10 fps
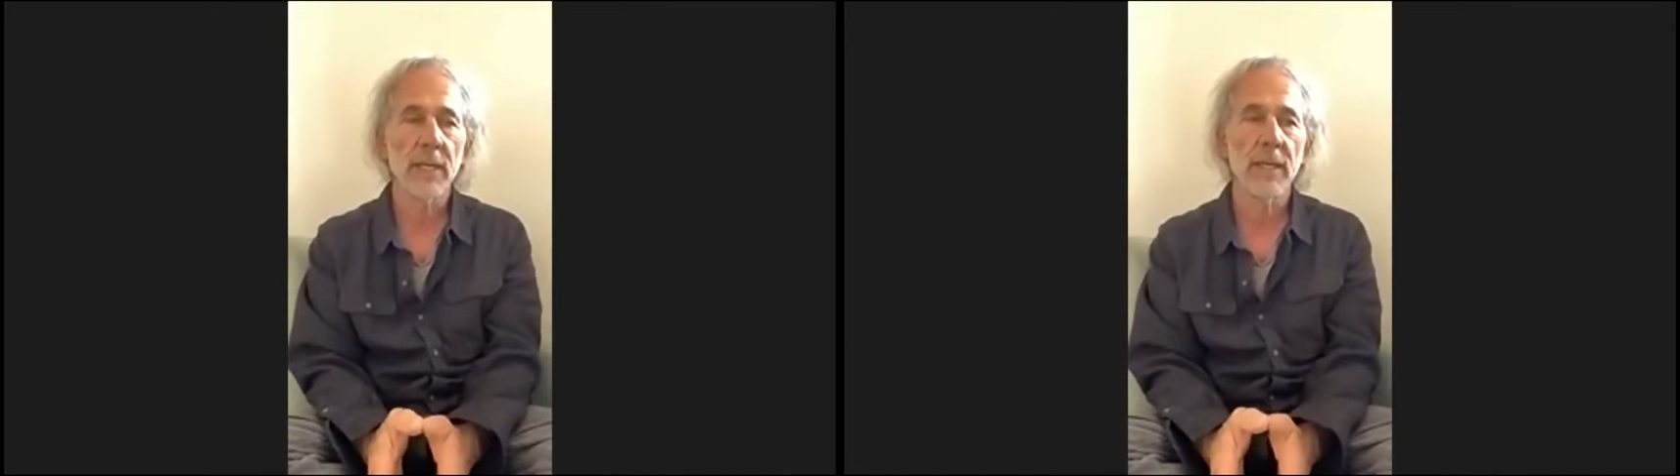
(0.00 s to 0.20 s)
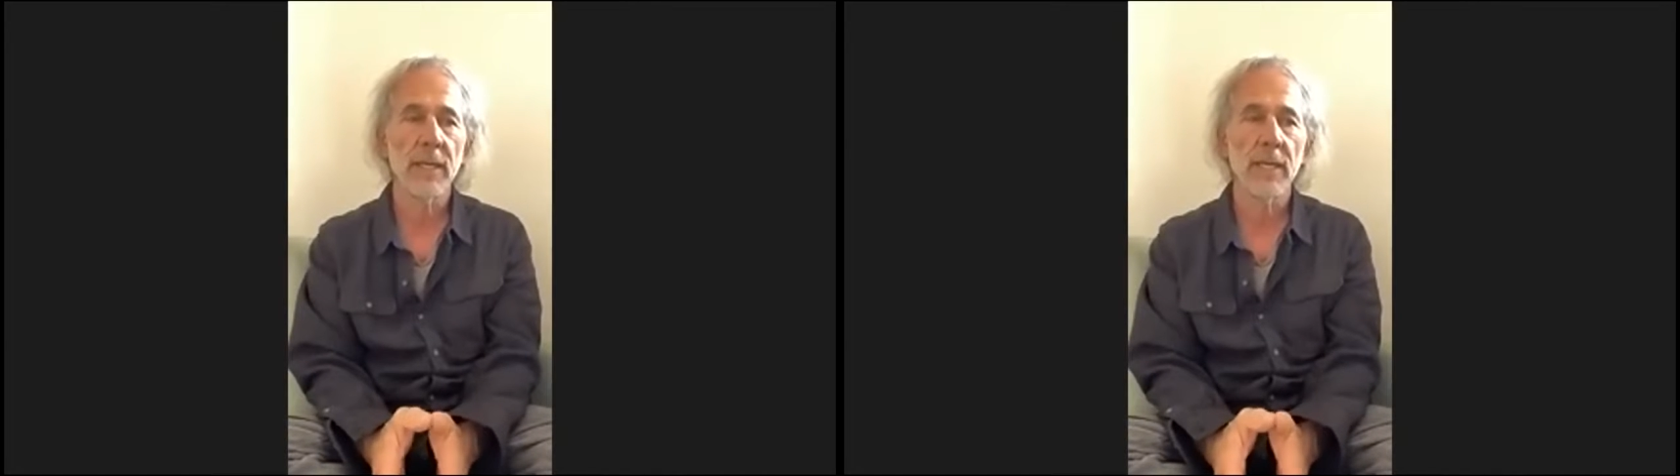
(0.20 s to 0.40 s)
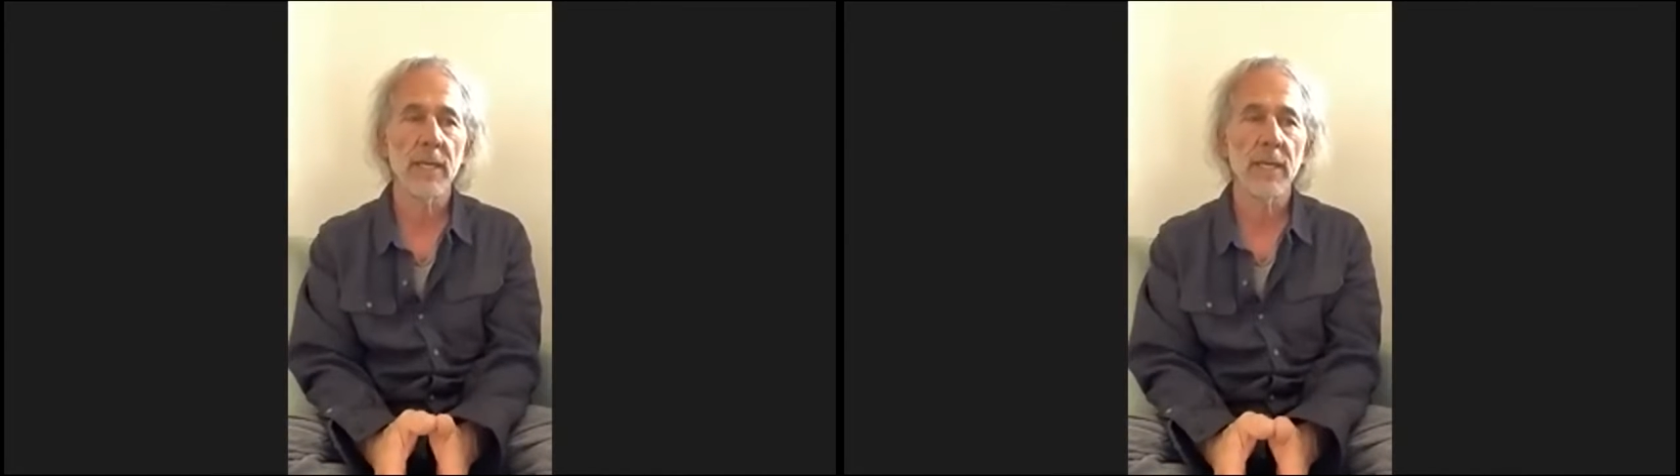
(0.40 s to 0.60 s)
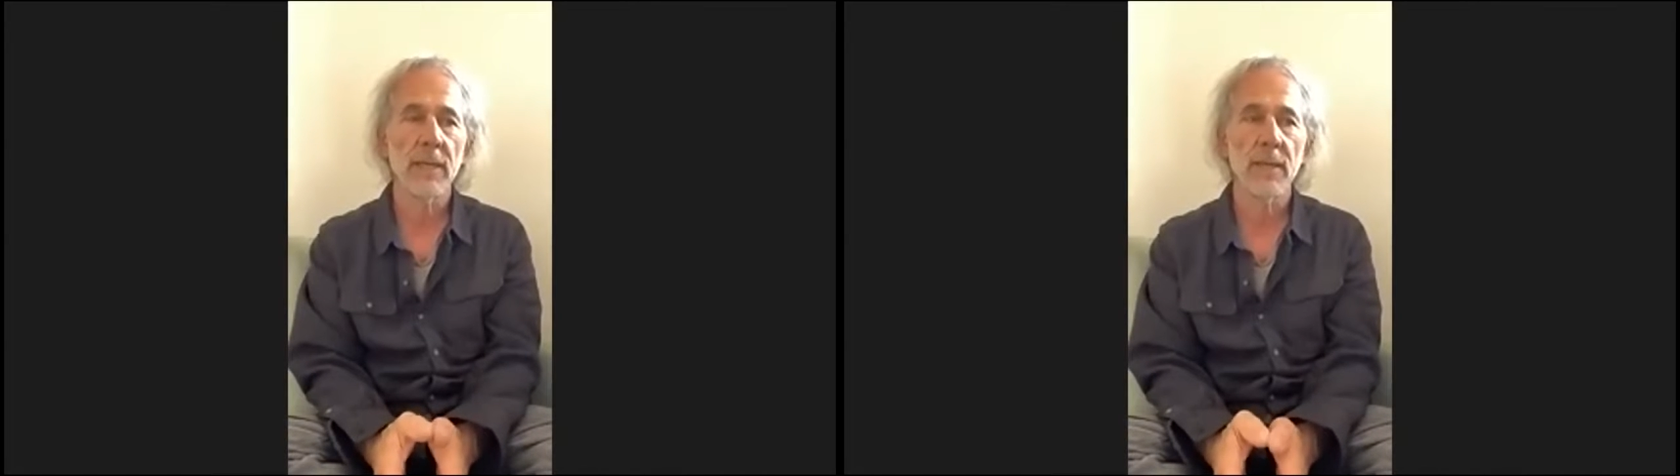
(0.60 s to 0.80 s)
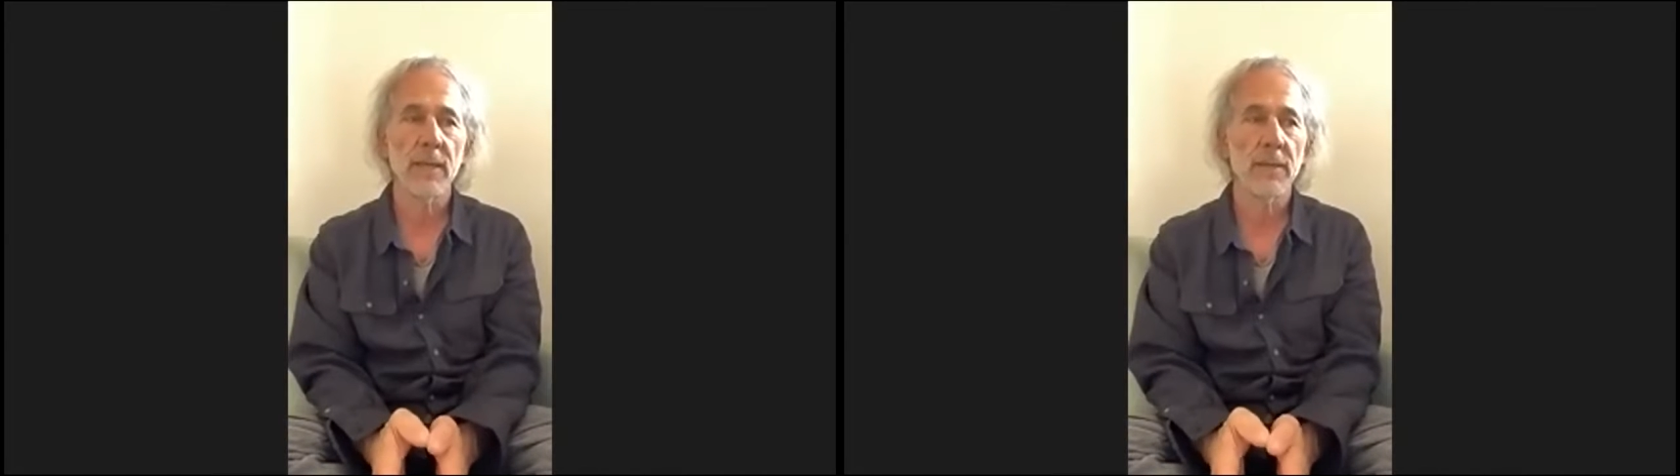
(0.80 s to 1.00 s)
the
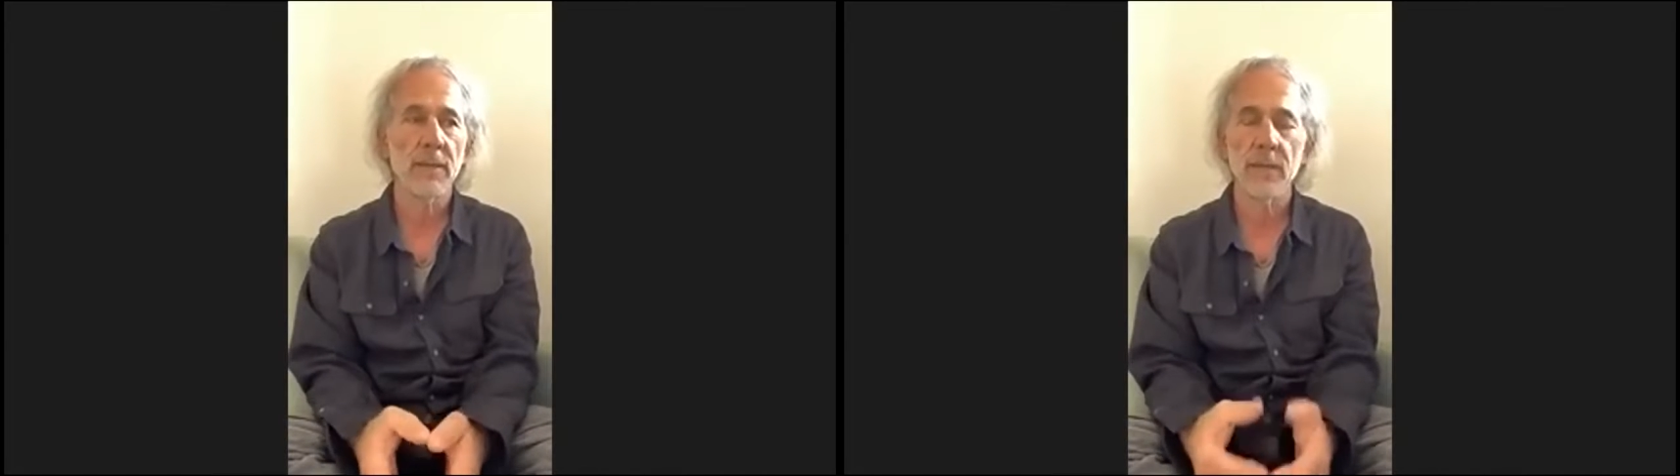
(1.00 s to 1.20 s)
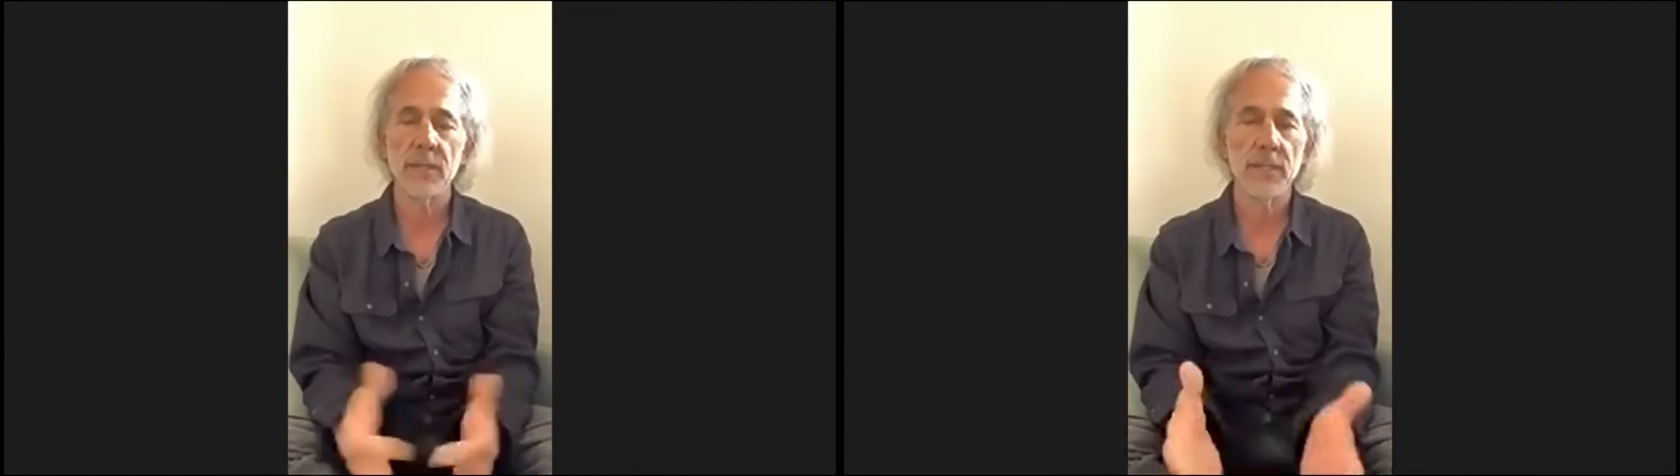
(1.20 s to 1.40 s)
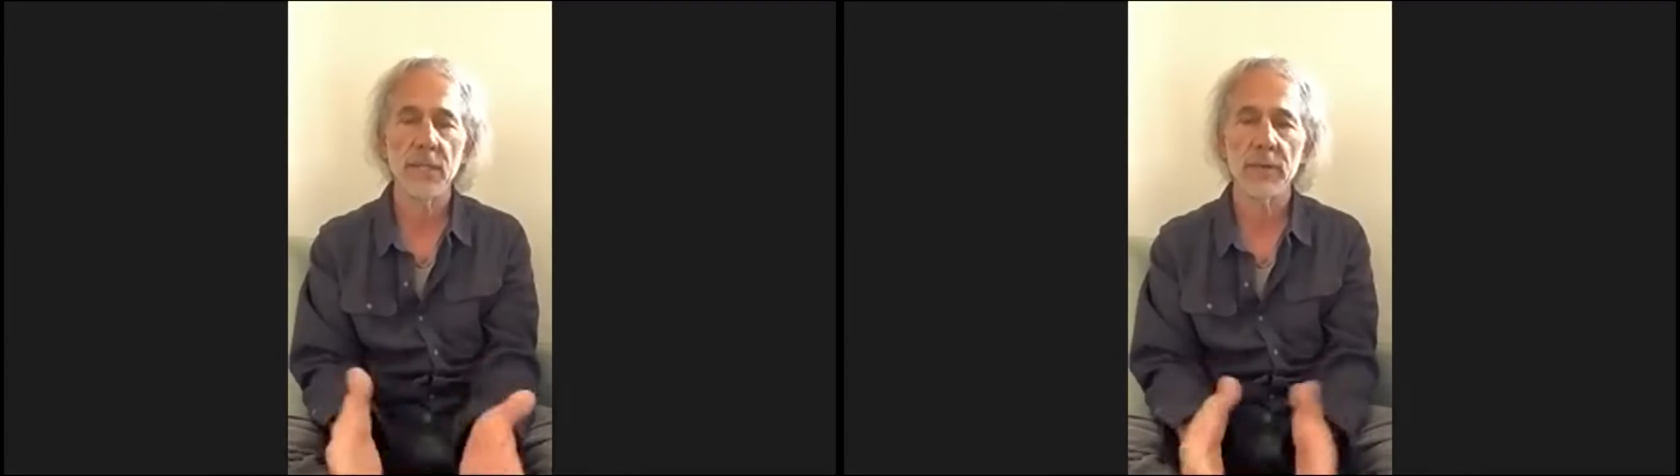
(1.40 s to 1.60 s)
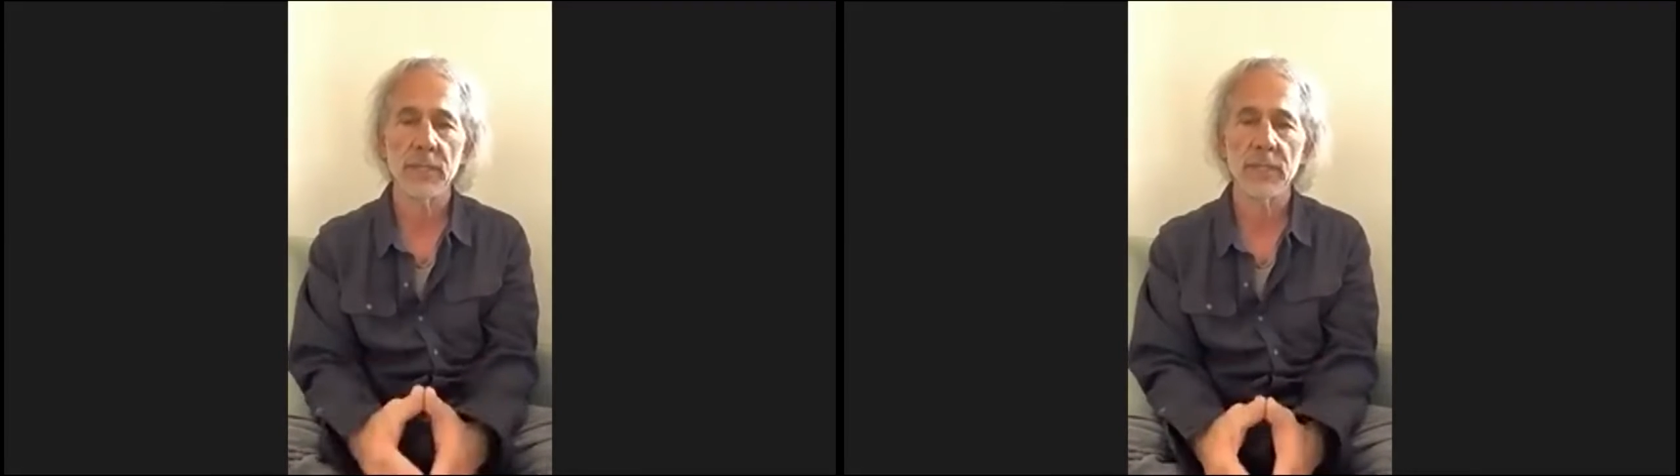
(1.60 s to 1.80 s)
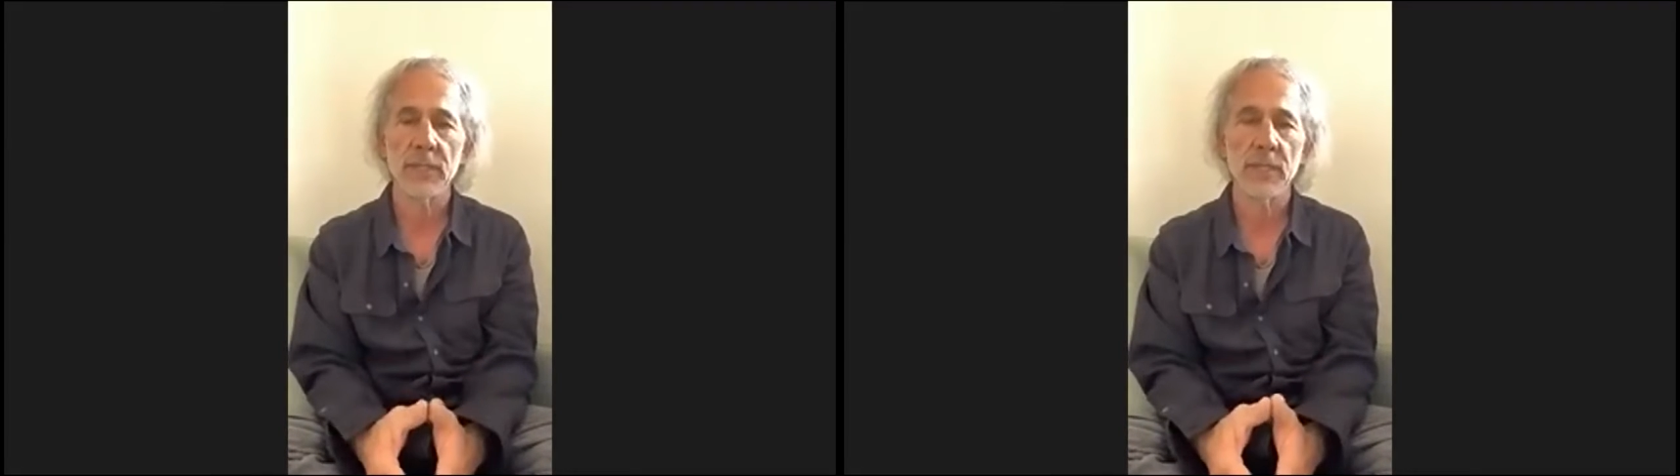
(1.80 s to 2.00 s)
secret